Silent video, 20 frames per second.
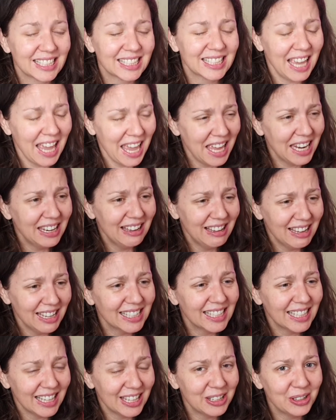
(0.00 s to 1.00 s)
Can I
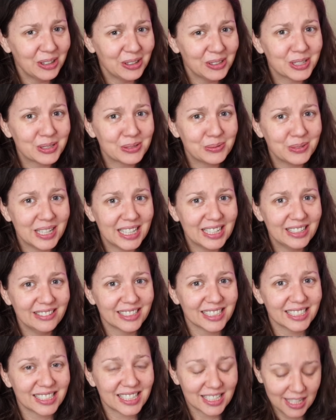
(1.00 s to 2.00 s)
get her to wear
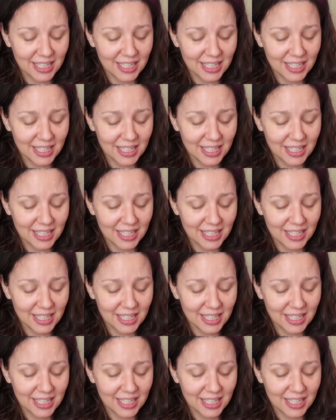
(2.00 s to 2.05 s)
it?